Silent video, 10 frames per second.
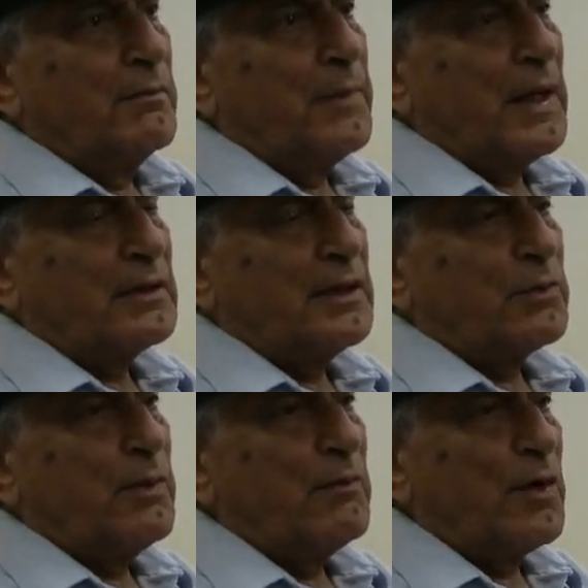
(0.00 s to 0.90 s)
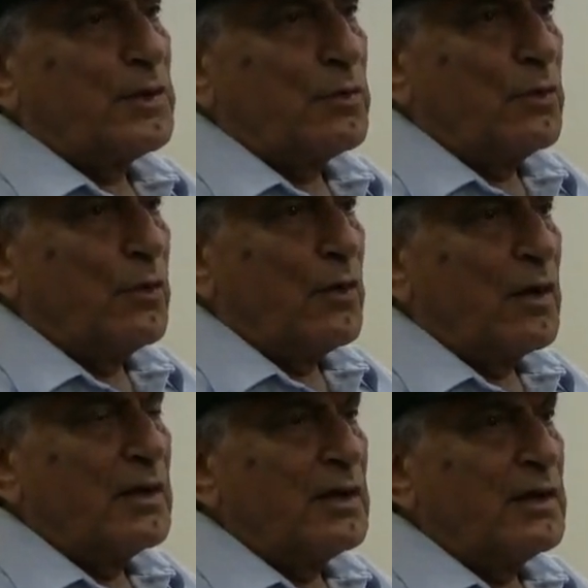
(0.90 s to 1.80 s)
path that we want to go
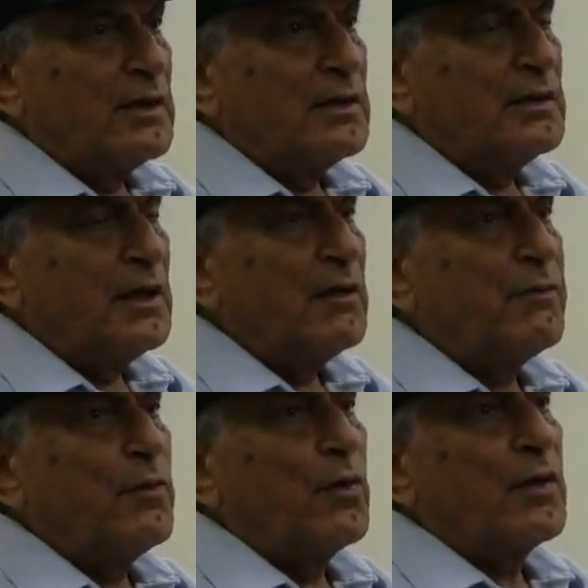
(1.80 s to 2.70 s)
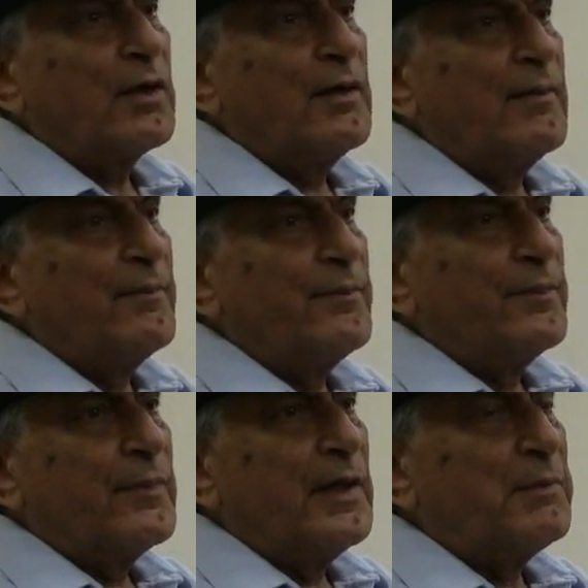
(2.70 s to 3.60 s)
on, therefore
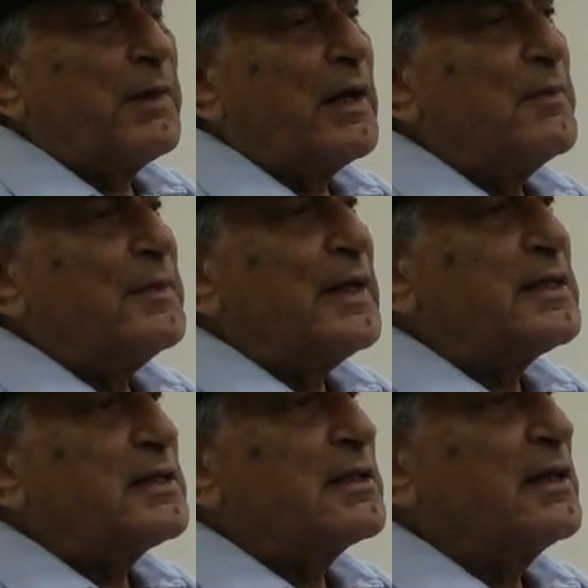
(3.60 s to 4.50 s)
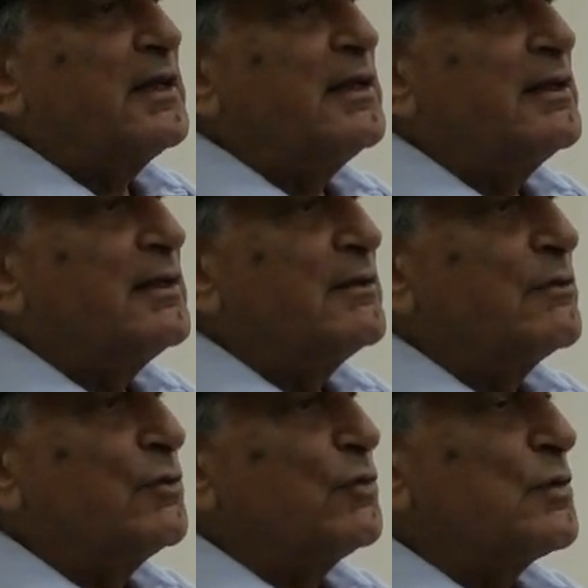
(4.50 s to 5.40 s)
it becomes necessary
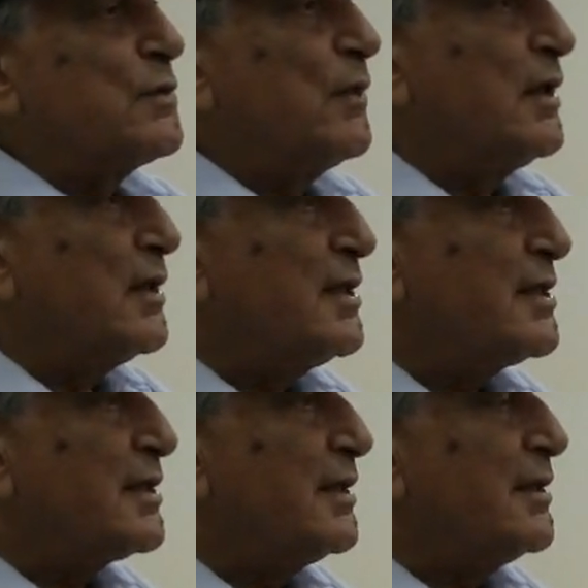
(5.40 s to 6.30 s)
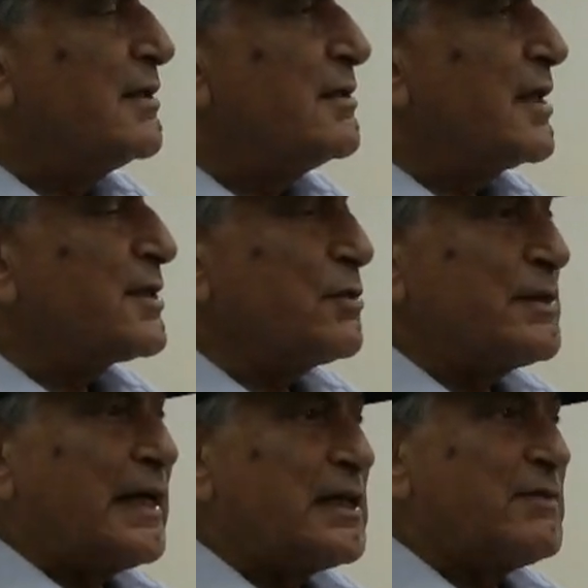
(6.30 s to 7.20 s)
to use words just to
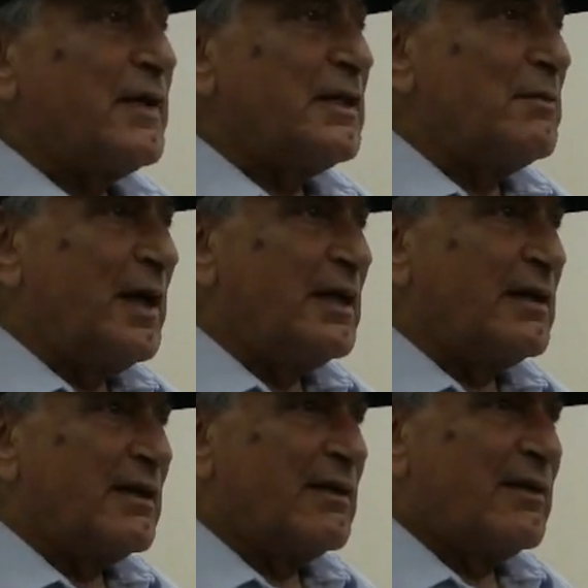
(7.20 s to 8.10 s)
satisfy the mind.